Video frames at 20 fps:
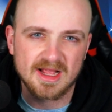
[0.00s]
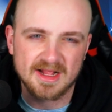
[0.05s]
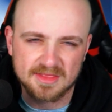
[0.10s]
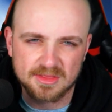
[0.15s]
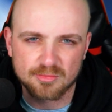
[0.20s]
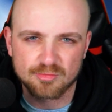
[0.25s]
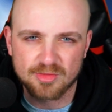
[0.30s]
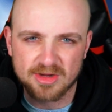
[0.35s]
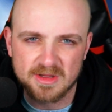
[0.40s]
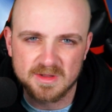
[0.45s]
like
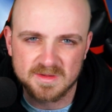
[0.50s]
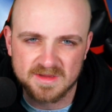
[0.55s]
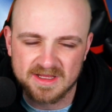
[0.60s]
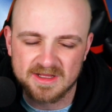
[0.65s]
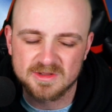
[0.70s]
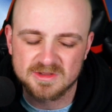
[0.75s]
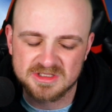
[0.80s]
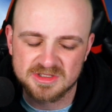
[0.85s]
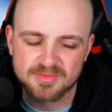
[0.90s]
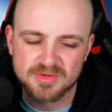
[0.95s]
the real
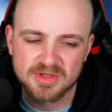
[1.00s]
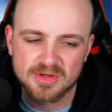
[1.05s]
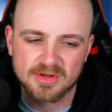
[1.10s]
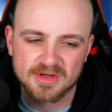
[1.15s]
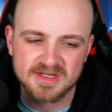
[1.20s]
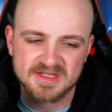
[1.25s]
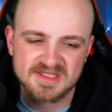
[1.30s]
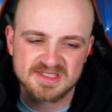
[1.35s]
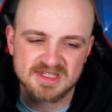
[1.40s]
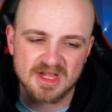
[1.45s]
deal, to be
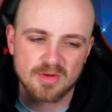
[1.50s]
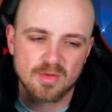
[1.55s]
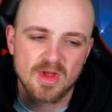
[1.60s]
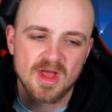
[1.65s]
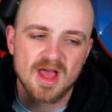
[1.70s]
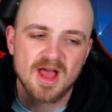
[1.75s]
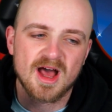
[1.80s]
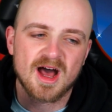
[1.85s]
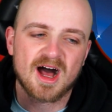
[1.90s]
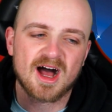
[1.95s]
honest. So
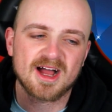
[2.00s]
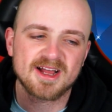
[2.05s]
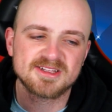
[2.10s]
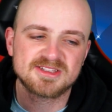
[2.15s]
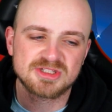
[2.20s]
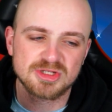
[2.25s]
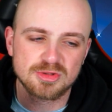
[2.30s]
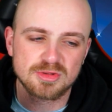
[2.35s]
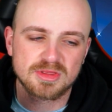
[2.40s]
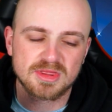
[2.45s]
I
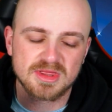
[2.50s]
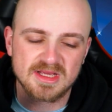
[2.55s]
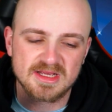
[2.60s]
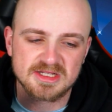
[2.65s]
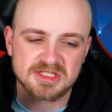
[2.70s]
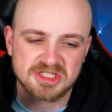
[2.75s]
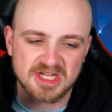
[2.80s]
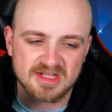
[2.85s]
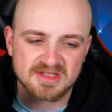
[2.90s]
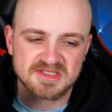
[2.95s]
do
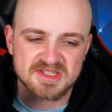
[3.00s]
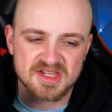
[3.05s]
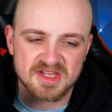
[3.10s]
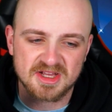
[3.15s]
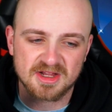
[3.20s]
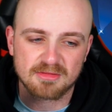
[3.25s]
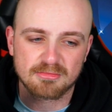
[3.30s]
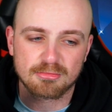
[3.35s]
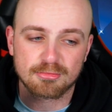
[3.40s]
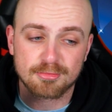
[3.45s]
think Chelsea are
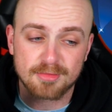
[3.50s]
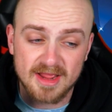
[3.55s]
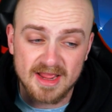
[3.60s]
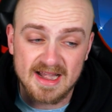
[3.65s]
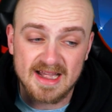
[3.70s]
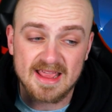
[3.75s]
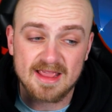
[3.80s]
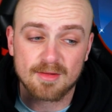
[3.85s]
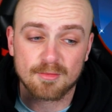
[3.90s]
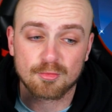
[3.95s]
going to
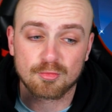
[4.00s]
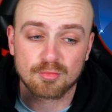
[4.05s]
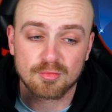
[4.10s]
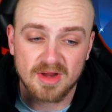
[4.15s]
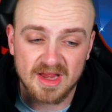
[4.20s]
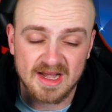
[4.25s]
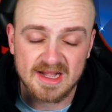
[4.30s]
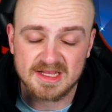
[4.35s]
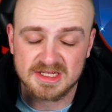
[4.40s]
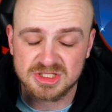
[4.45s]
really,
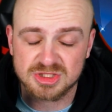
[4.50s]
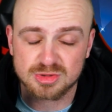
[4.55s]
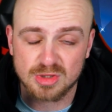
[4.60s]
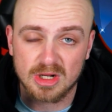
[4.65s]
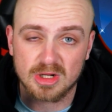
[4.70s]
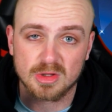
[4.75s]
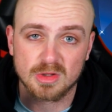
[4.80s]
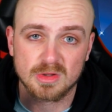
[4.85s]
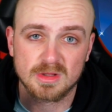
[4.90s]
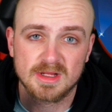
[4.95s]
really
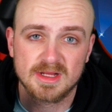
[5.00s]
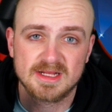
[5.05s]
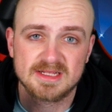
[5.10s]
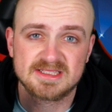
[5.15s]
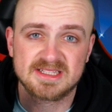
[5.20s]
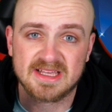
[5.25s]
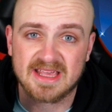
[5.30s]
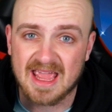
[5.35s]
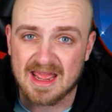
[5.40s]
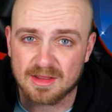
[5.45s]
struggle
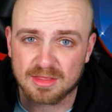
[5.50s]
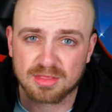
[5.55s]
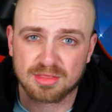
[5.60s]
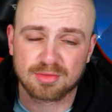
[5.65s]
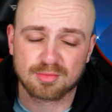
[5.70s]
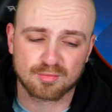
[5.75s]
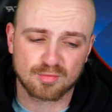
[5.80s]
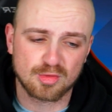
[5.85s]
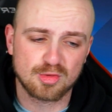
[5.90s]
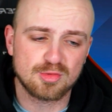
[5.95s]
to get
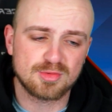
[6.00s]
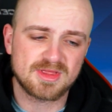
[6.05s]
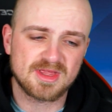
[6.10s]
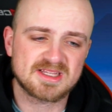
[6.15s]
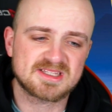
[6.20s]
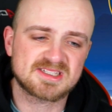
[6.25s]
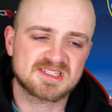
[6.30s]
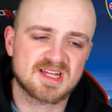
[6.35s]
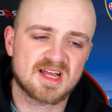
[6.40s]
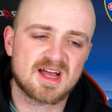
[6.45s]
through
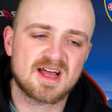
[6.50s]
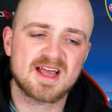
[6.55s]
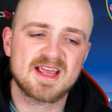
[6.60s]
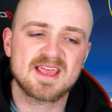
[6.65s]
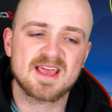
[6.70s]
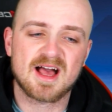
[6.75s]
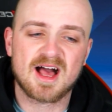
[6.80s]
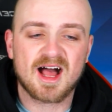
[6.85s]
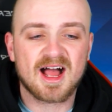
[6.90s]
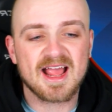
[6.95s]
this
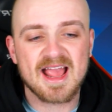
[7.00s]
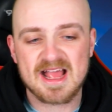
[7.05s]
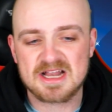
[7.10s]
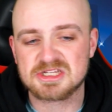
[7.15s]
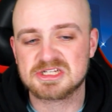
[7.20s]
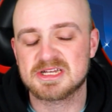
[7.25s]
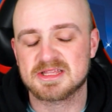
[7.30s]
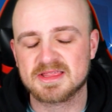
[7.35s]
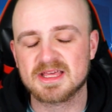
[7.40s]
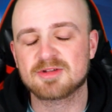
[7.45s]
tie. I
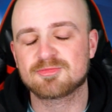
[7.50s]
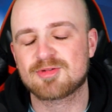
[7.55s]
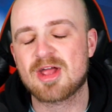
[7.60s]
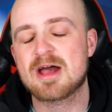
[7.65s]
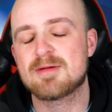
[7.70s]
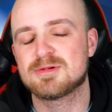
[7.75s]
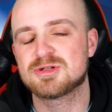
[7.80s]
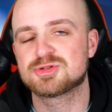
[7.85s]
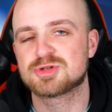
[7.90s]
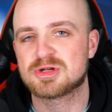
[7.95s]
actually think
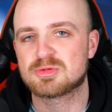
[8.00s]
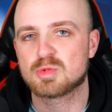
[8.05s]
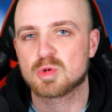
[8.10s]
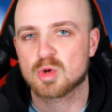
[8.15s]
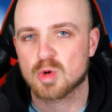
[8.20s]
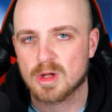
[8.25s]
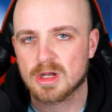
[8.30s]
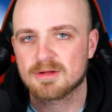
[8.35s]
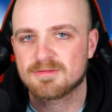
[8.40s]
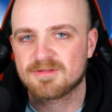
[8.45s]
Real Madrid will
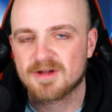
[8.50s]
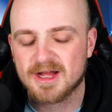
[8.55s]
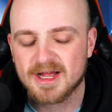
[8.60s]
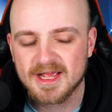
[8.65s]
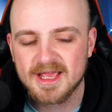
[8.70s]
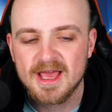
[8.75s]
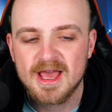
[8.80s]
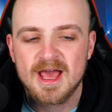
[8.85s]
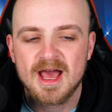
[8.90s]
qualify,